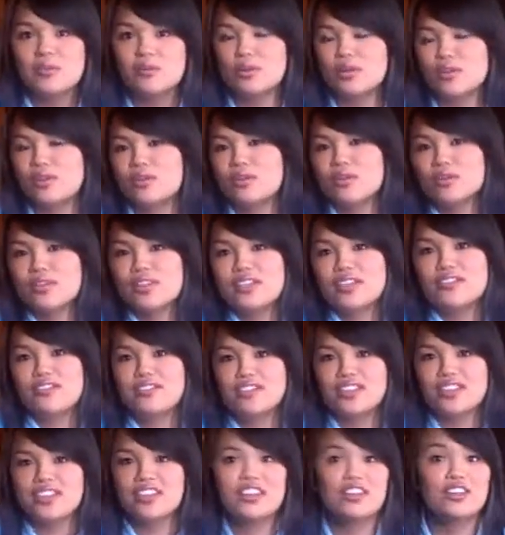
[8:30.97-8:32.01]
But no one
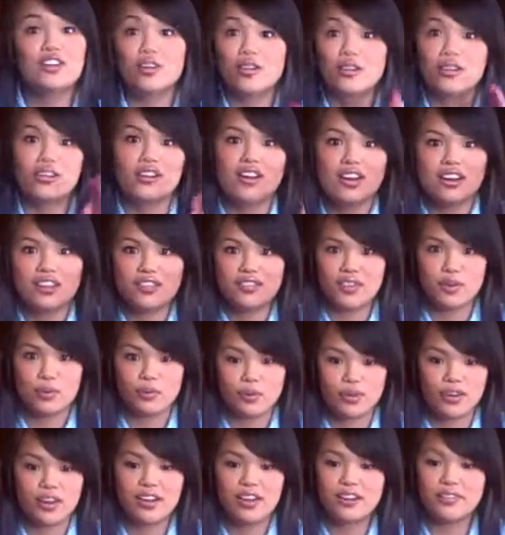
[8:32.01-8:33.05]
even,
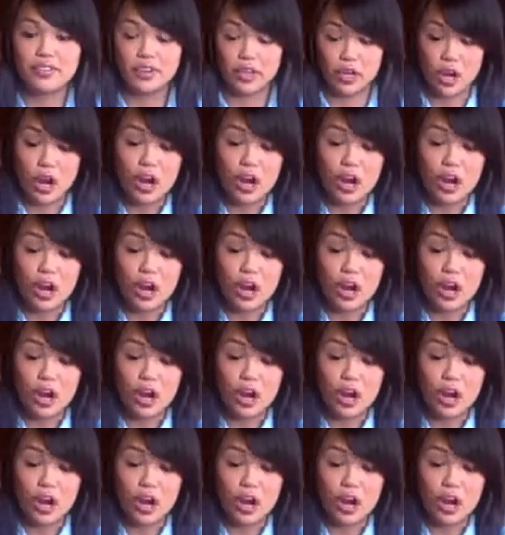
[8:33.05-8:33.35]
we're not even